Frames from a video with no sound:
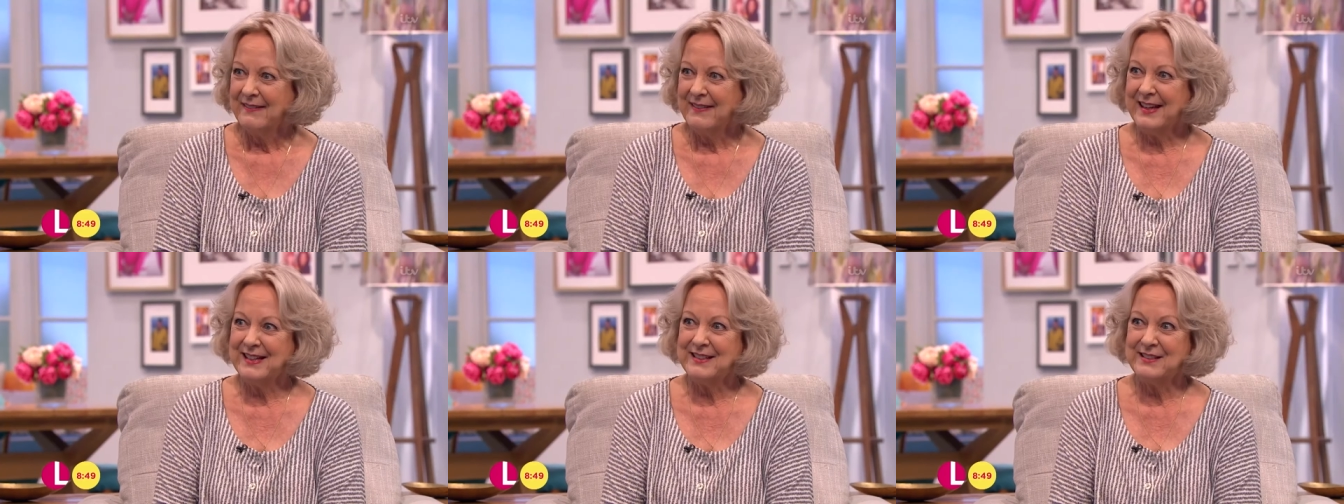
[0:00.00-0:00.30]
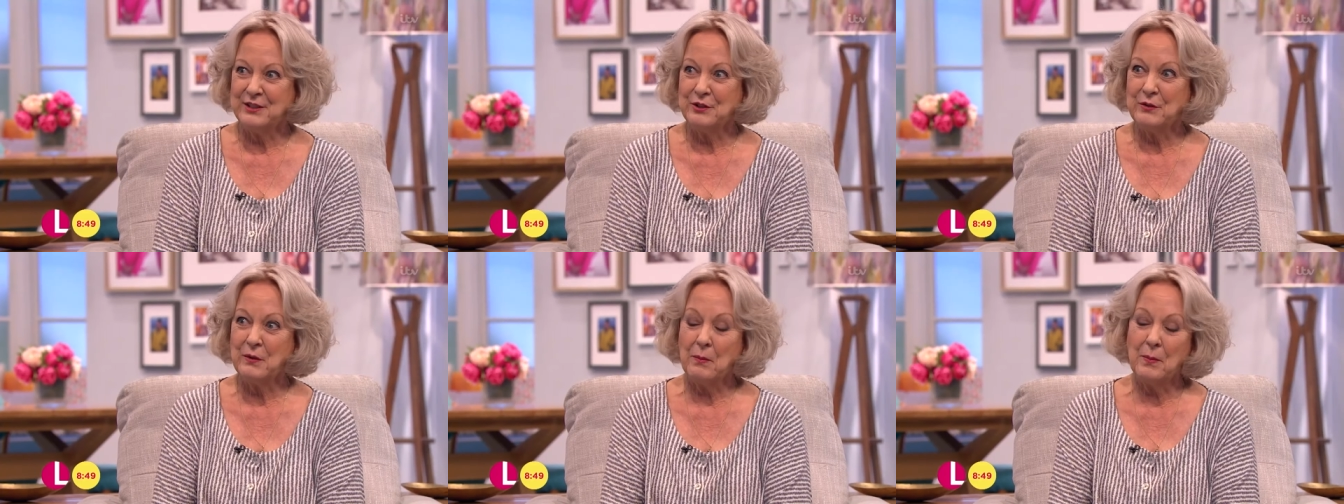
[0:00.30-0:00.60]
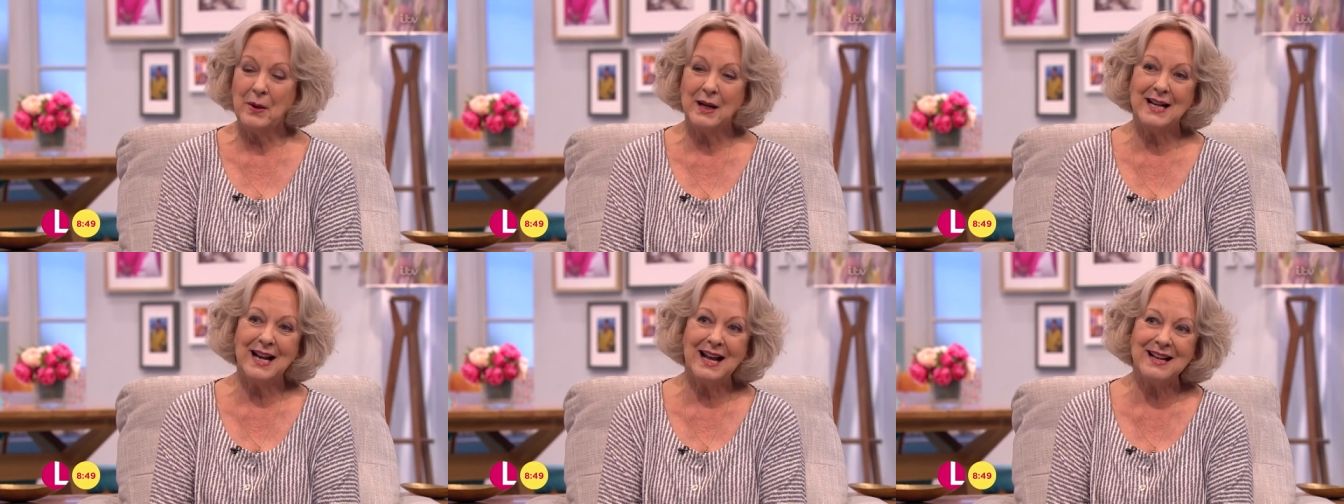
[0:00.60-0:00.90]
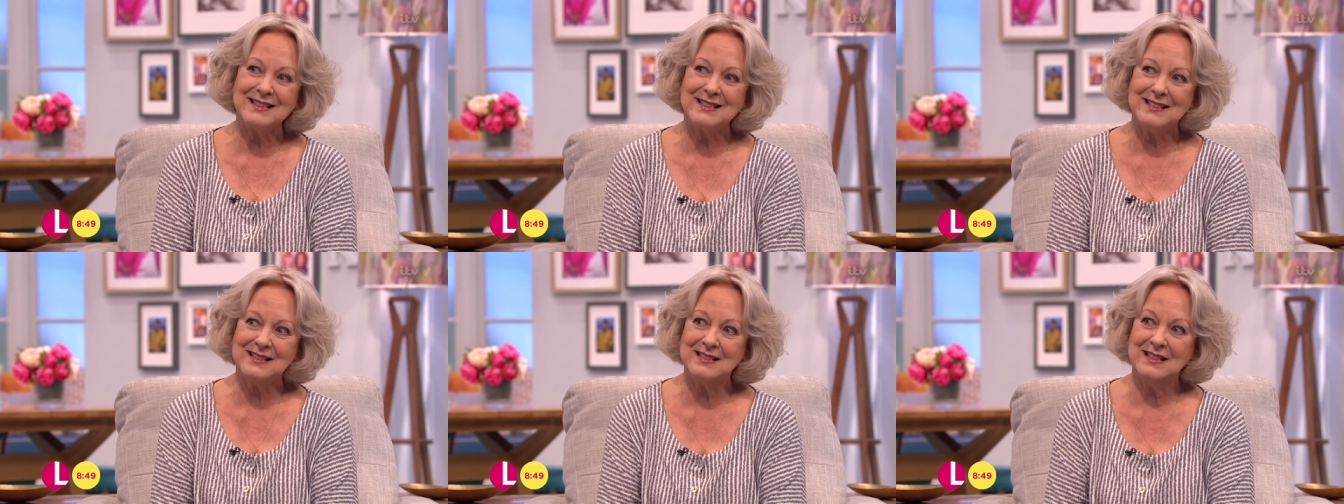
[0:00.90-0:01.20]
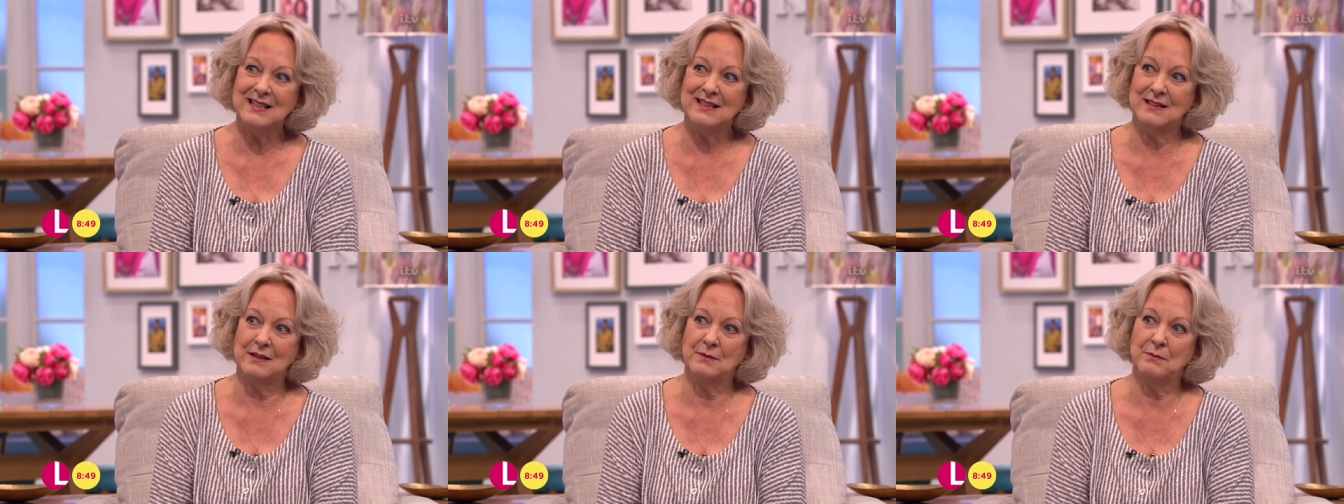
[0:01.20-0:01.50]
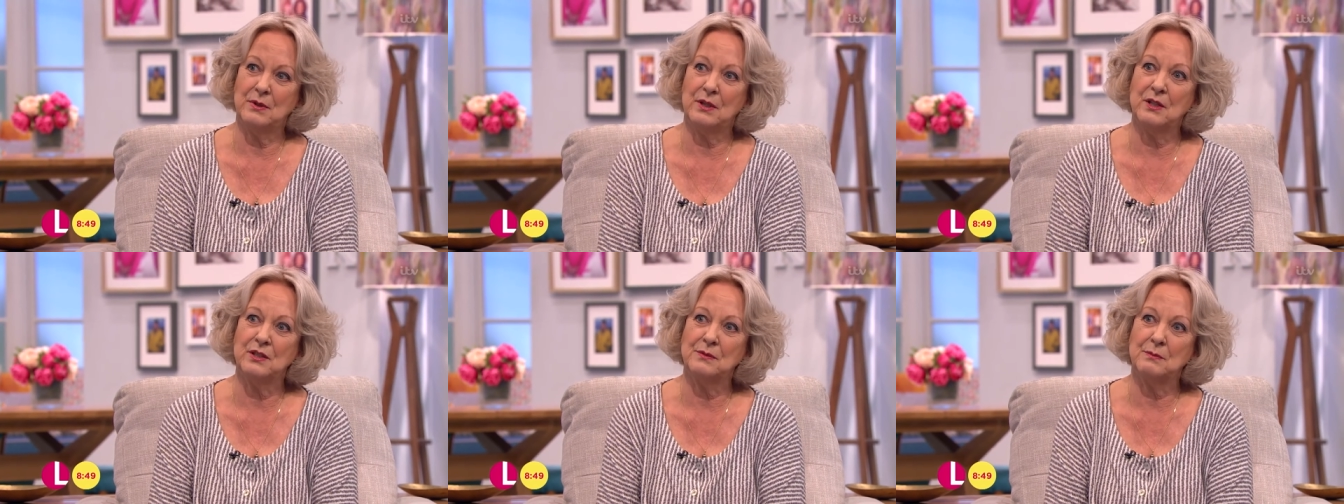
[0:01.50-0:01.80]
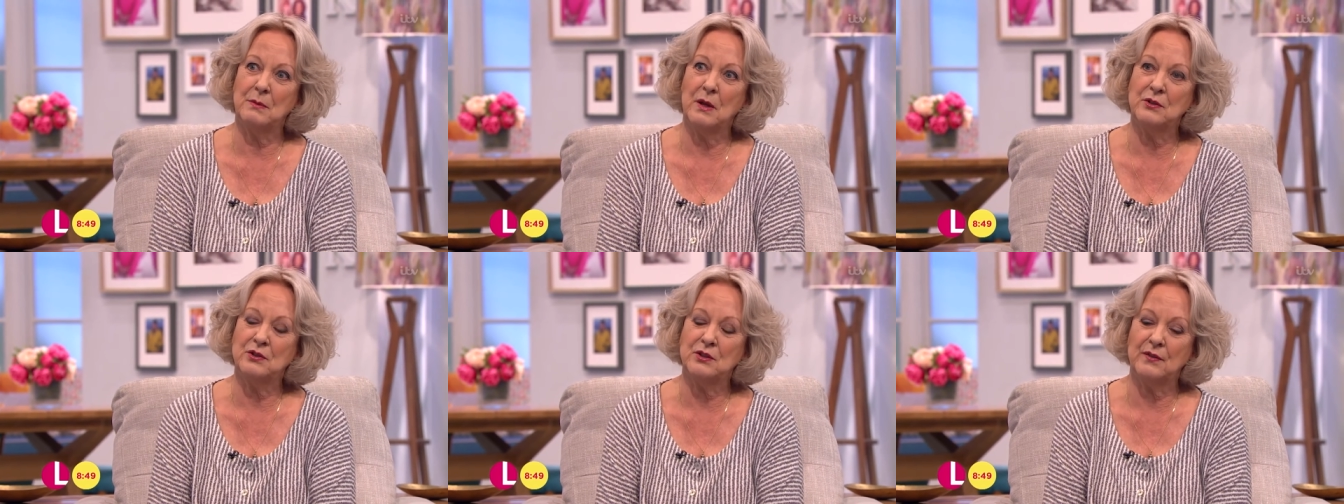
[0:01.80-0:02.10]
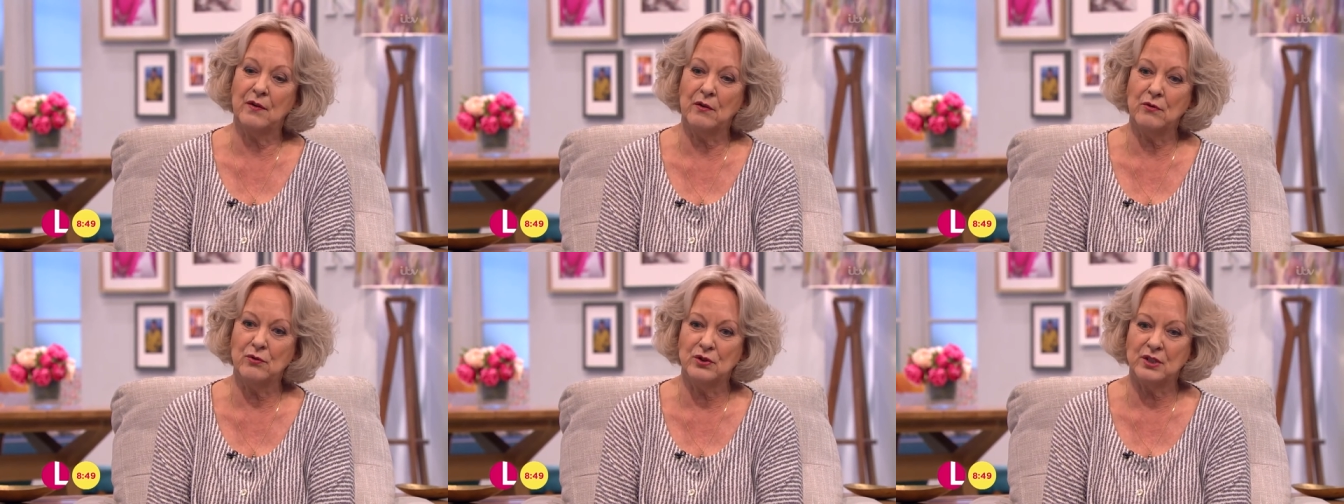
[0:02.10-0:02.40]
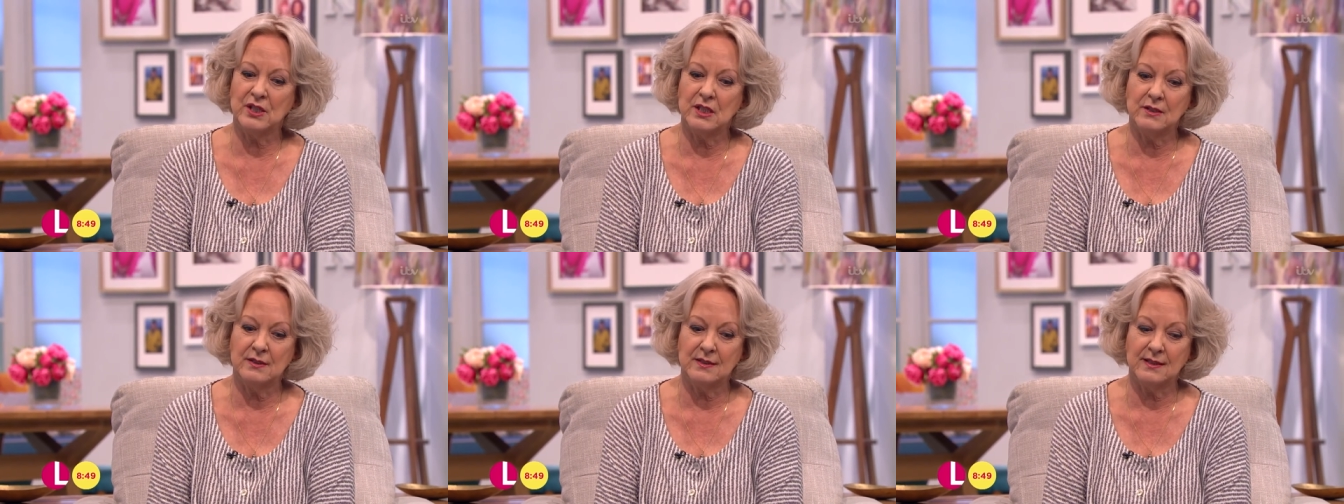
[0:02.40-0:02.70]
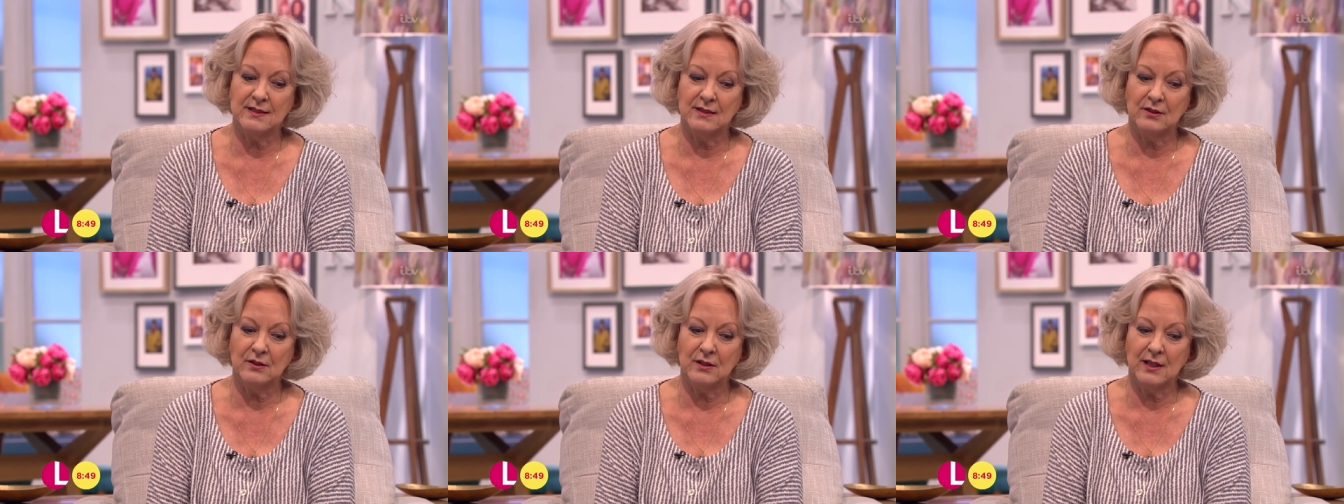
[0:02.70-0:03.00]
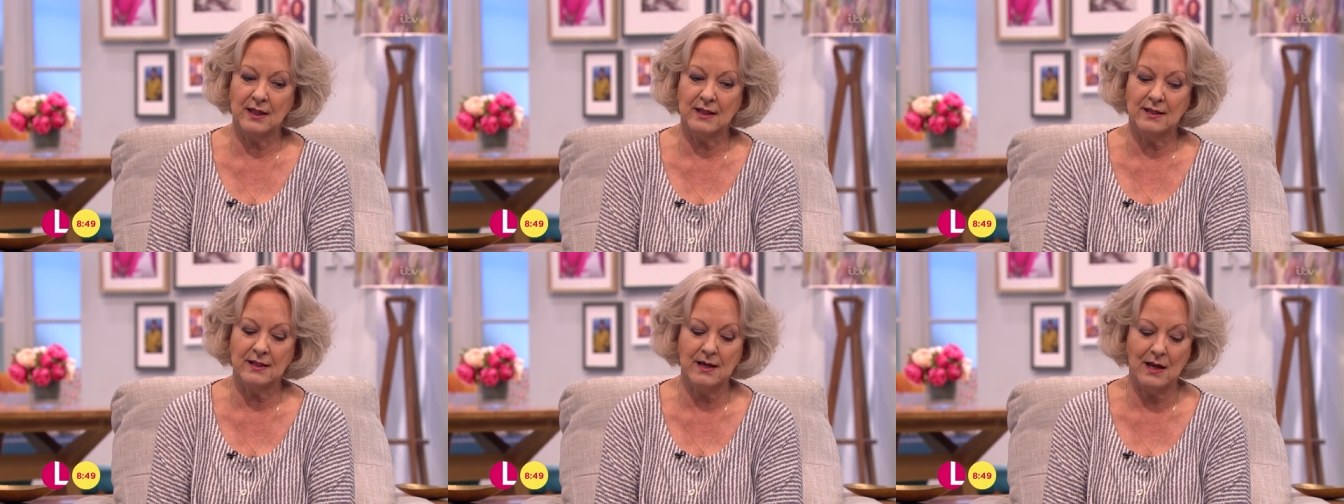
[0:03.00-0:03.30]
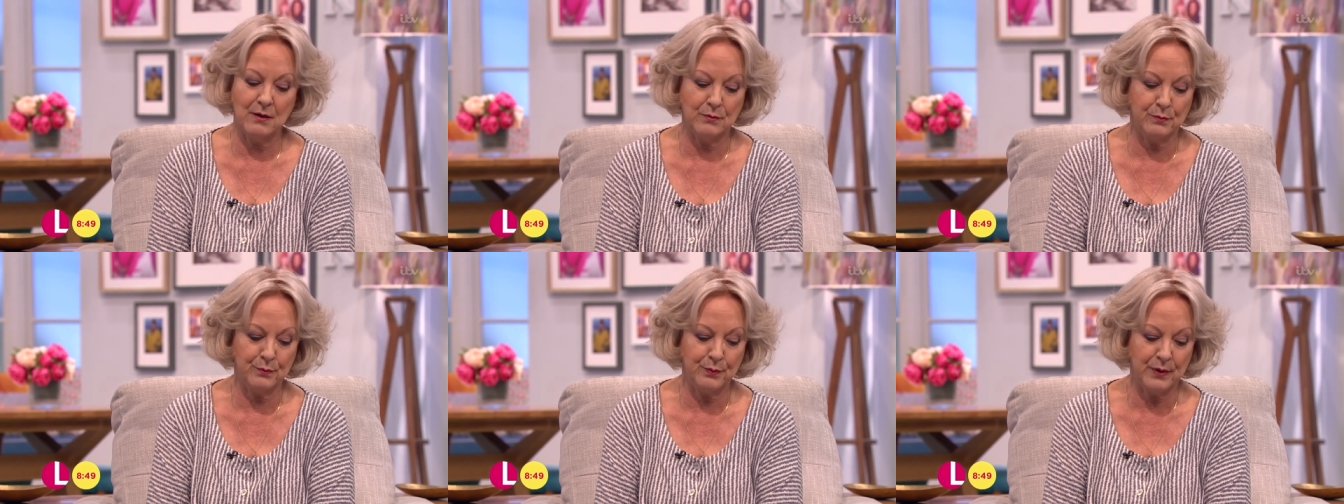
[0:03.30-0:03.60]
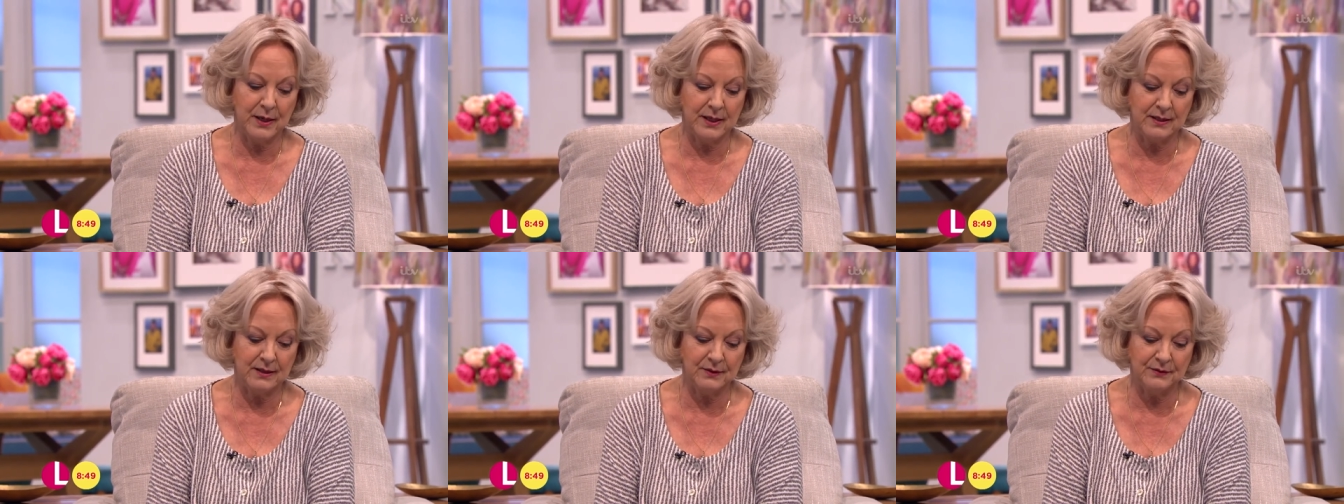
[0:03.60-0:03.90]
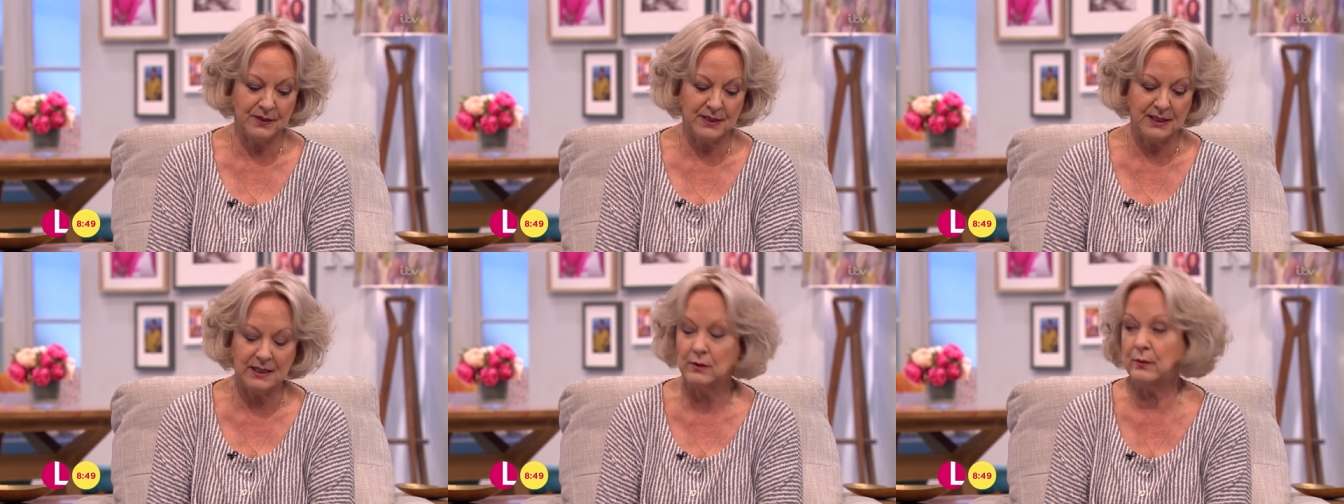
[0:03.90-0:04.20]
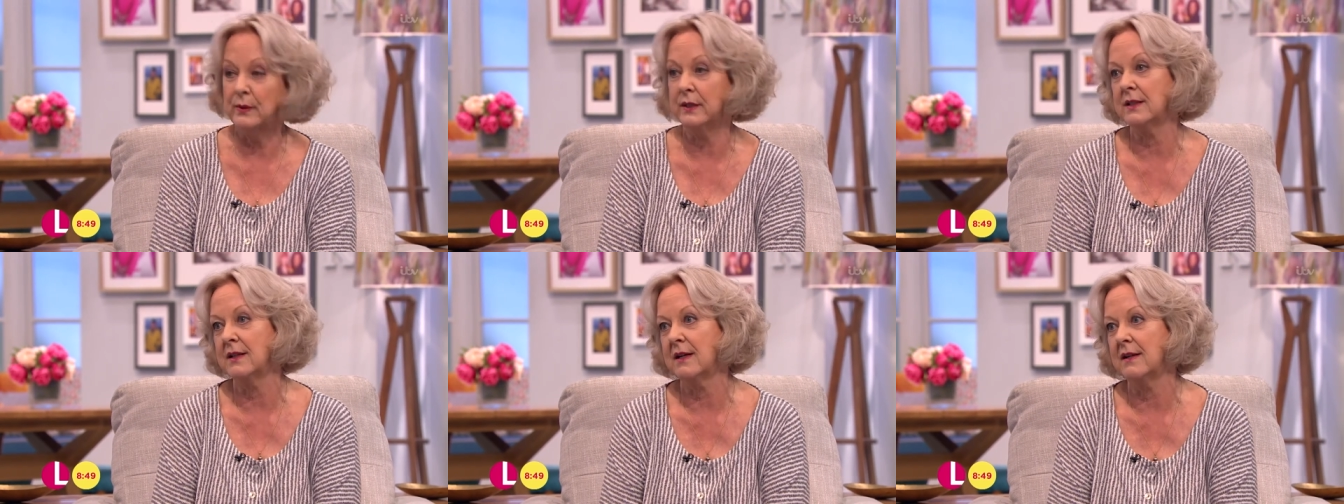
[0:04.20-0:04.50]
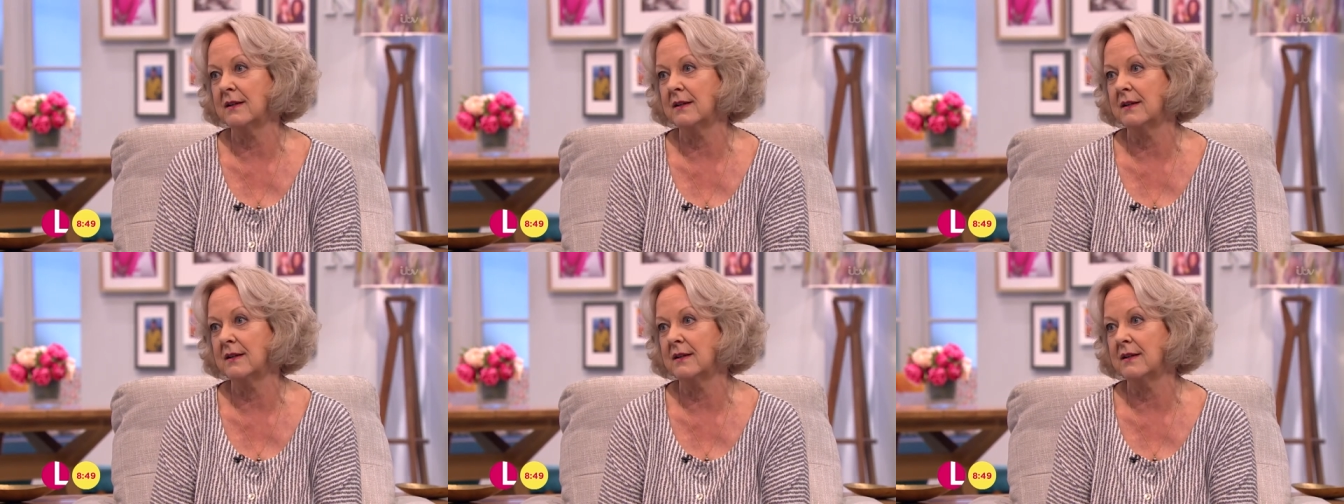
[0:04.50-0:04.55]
They do, and blokes we're glad like to too. see them because yeah. most of our audiences look like an outbreak of sequin